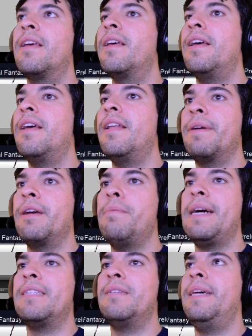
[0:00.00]
And then we can go
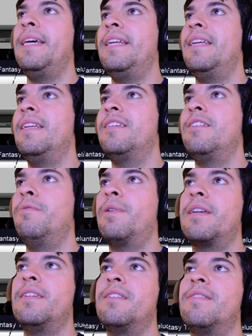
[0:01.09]
back to main, and this should
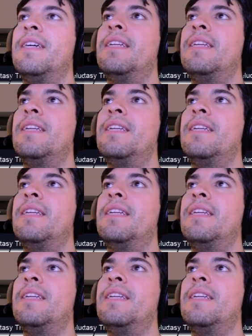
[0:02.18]
work just fine.